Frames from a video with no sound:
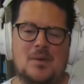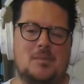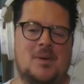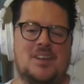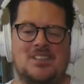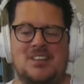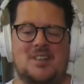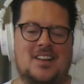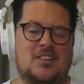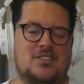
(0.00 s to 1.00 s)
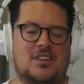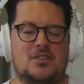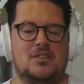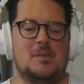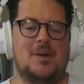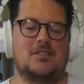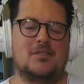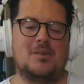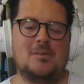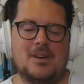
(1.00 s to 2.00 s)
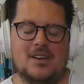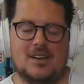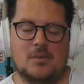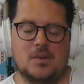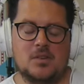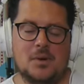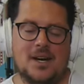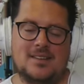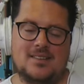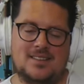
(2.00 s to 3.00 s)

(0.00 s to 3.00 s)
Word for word: many printers are connected through your platform worldwide?